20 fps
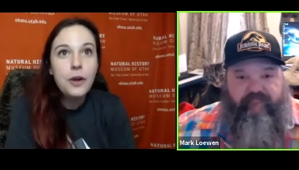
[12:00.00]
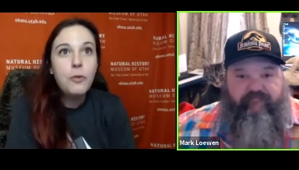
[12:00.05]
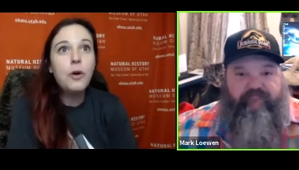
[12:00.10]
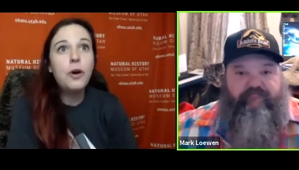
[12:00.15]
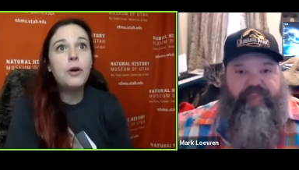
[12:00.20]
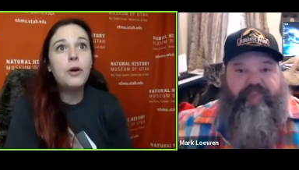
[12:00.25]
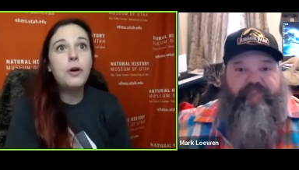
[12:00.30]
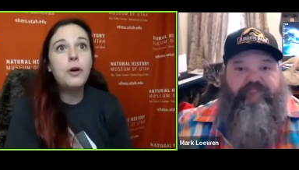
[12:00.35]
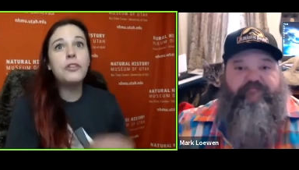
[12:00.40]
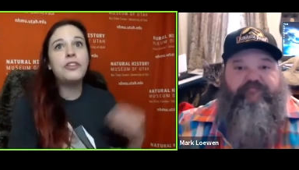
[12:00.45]

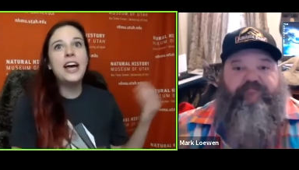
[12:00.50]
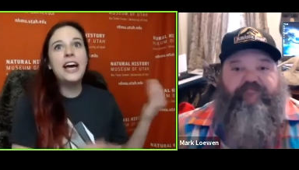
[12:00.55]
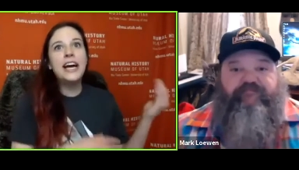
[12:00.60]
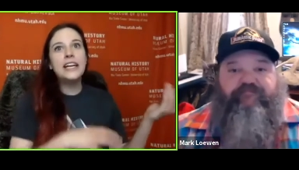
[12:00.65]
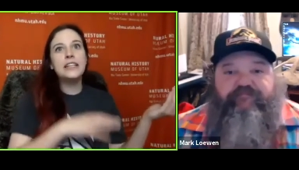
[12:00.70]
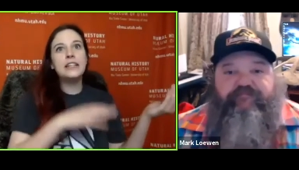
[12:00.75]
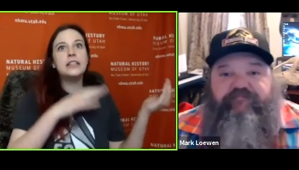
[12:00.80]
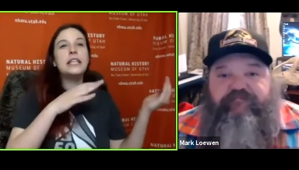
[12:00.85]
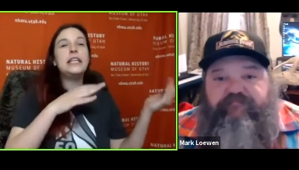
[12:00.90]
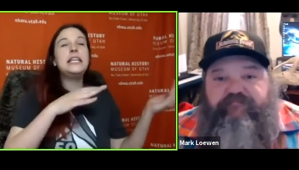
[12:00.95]
Speaker 1: Well, that
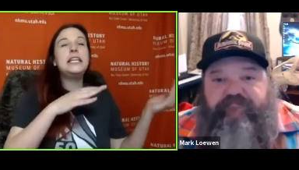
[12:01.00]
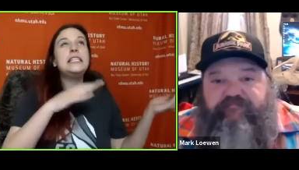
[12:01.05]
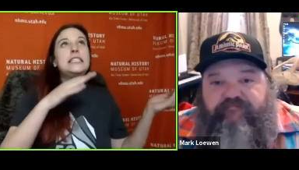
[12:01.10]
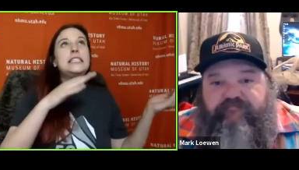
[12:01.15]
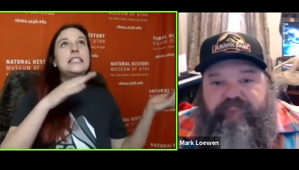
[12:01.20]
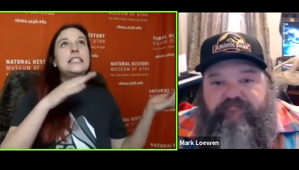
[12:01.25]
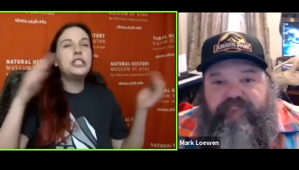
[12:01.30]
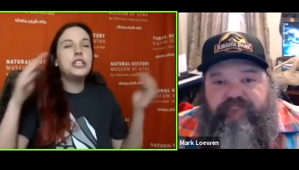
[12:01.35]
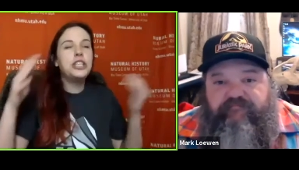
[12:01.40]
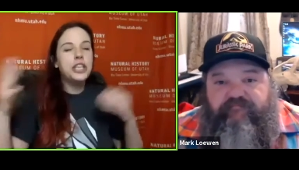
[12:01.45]
leads
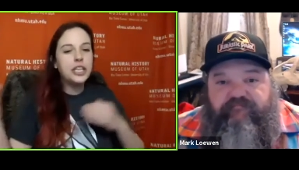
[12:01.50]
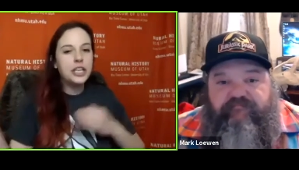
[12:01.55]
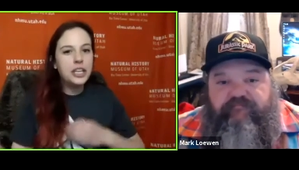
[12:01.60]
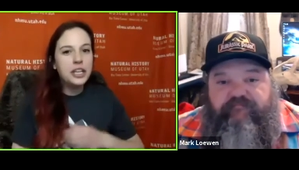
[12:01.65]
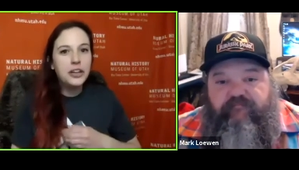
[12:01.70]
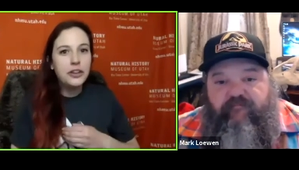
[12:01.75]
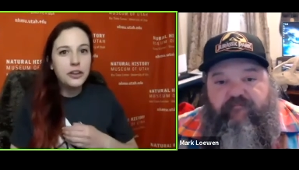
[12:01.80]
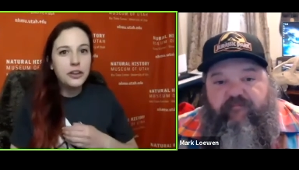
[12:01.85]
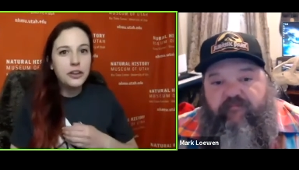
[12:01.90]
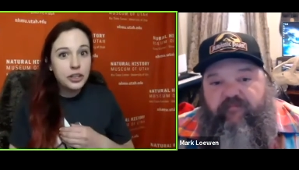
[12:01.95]
into like
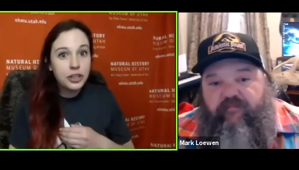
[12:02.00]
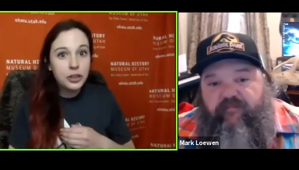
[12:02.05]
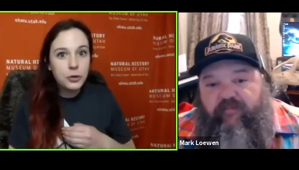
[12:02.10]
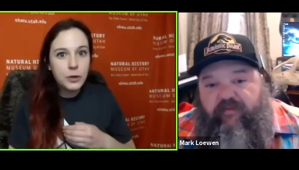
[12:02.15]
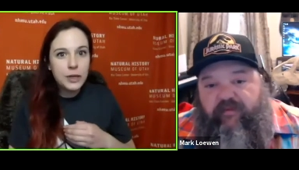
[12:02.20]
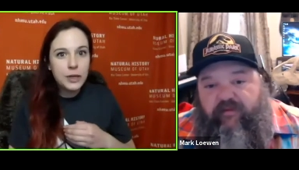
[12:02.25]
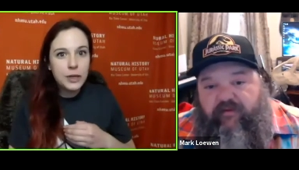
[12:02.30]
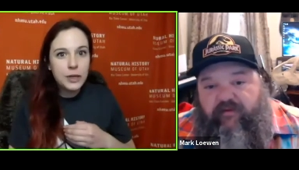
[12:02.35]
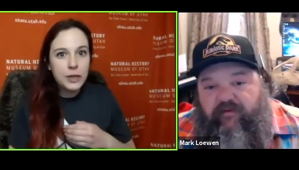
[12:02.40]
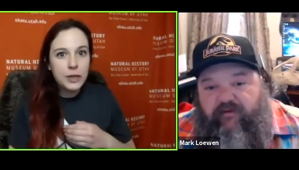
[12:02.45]
another good
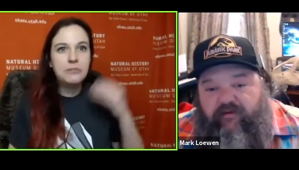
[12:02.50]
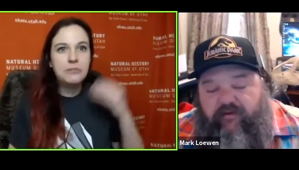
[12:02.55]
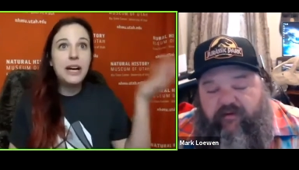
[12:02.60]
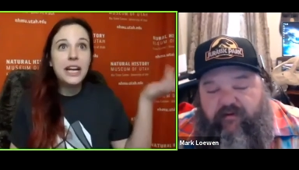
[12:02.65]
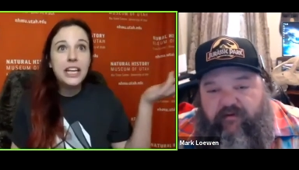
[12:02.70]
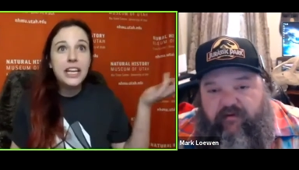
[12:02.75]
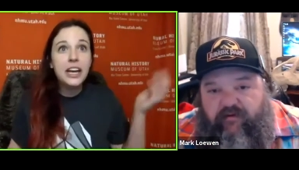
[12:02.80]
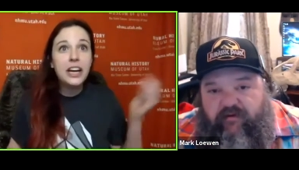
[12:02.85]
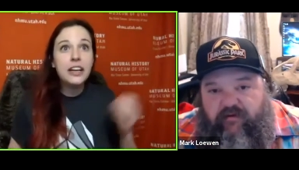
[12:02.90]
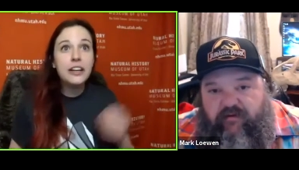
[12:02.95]
question.
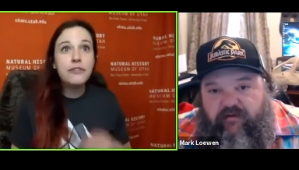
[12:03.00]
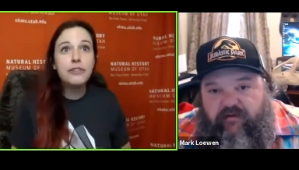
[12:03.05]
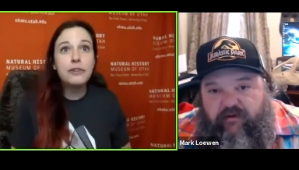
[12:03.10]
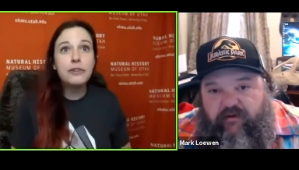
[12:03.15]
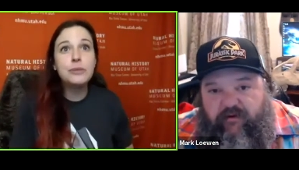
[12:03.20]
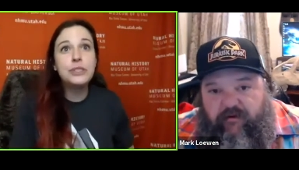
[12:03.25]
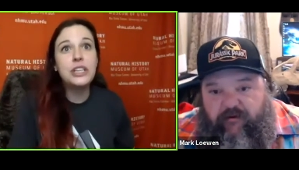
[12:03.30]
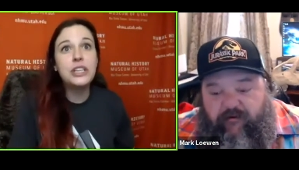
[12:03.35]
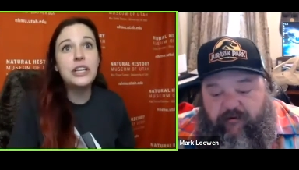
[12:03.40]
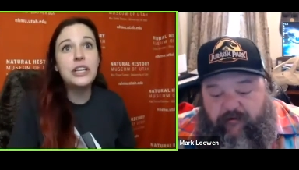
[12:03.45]
Mariana from
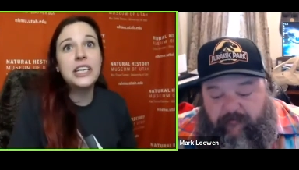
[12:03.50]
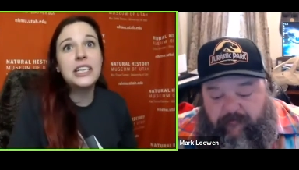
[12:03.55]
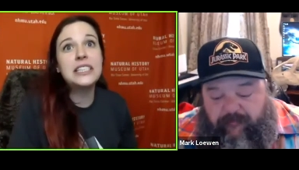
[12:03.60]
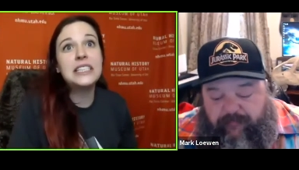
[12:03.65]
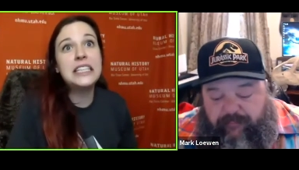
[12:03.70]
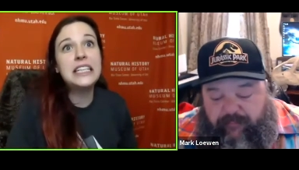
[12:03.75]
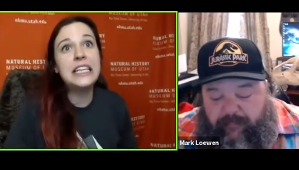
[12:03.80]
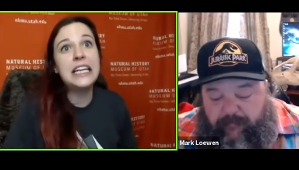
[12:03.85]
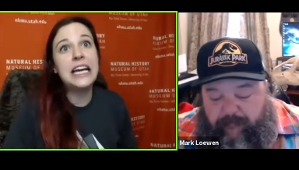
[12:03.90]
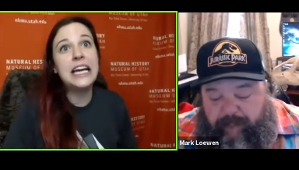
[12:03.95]
Salt Lake
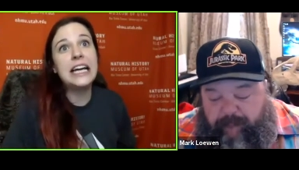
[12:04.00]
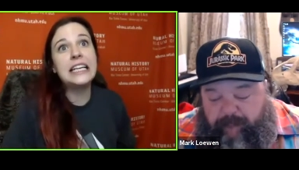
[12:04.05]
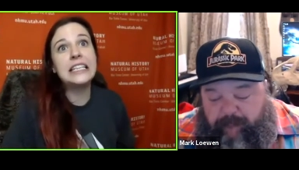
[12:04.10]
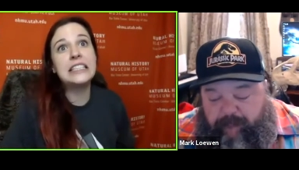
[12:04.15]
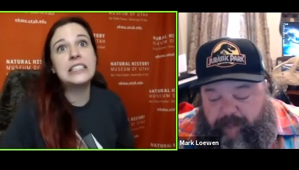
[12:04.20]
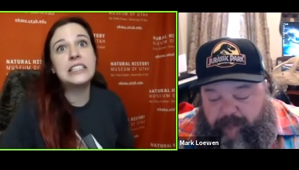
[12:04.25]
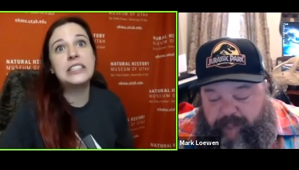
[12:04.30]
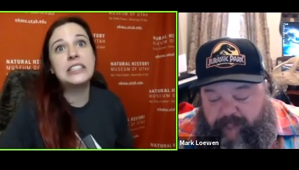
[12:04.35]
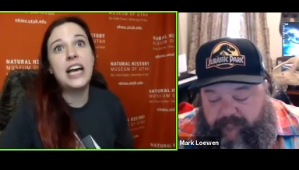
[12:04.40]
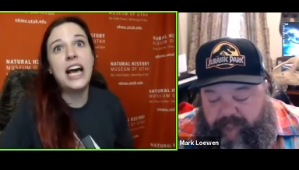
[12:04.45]
City
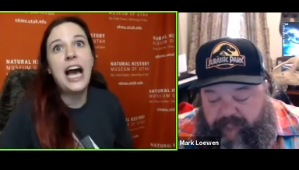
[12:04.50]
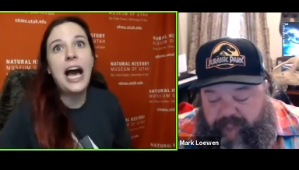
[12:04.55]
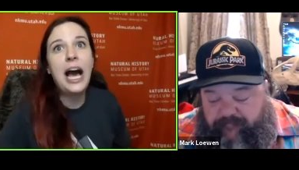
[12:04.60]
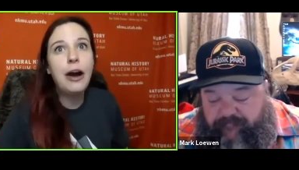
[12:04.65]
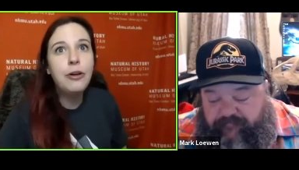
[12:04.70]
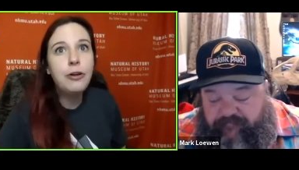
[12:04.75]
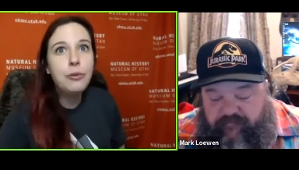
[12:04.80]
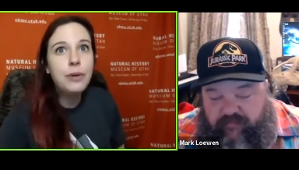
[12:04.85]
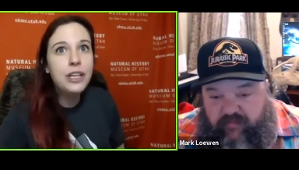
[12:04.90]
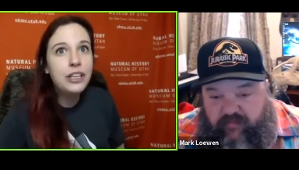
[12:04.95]
asks, "How
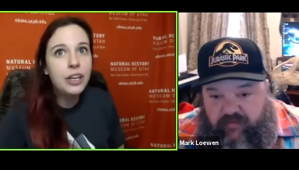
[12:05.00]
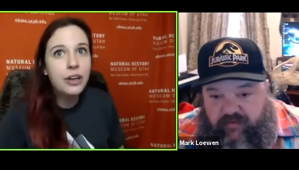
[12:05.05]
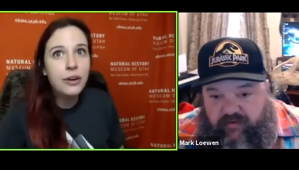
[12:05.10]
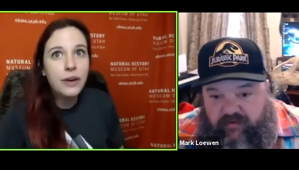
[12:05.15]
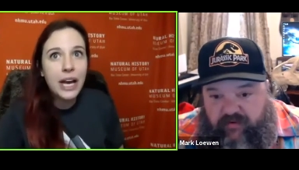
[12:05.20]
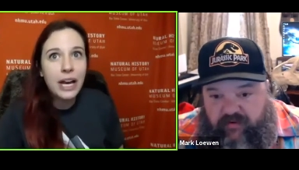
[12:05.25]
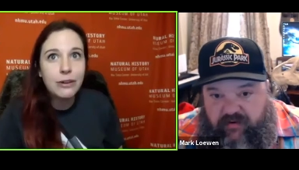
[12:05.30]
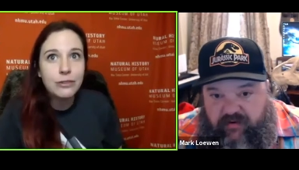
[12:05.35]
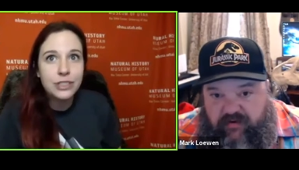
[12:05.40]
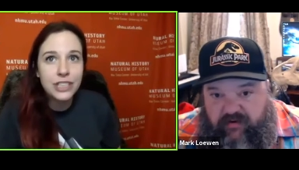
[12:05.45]
do we know
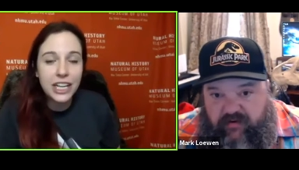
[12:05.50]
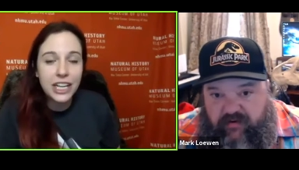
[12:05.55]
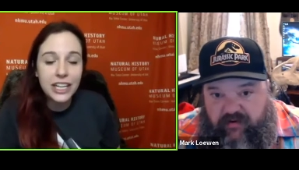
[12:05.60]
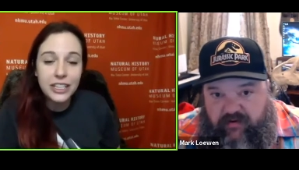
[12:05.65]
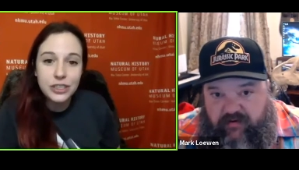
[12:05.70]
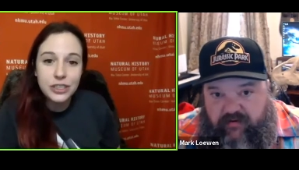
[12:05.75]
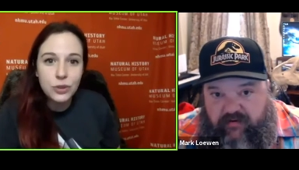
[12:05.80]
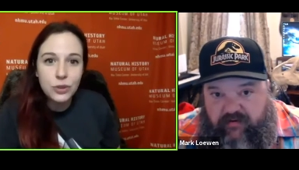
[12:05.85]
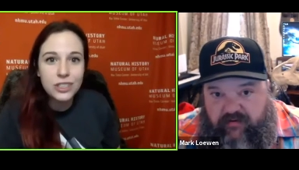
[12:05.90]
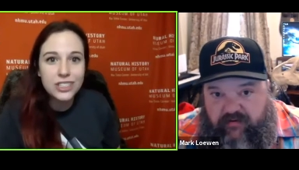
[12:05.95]
how
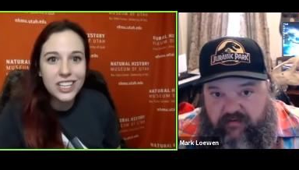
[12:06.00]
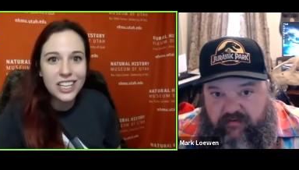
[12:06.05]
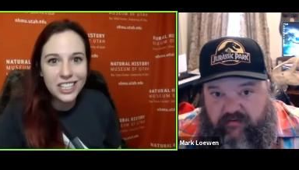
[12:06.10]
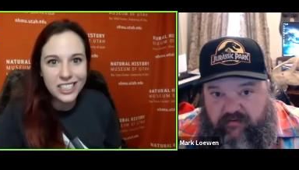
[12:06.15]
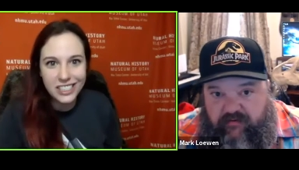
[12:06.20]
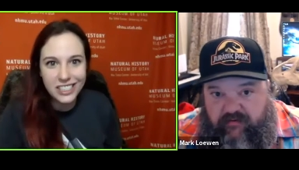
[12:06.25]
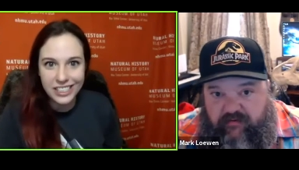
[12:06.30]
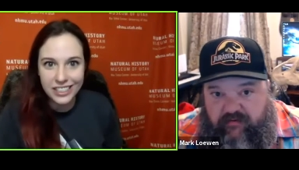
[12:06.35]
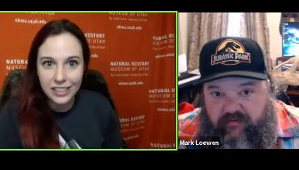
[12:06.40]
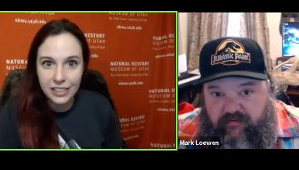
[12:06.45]
dinosaurs
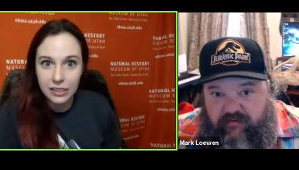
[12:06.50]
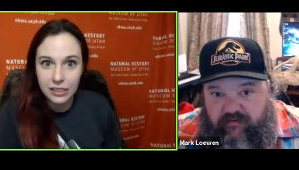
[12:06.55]
hunted,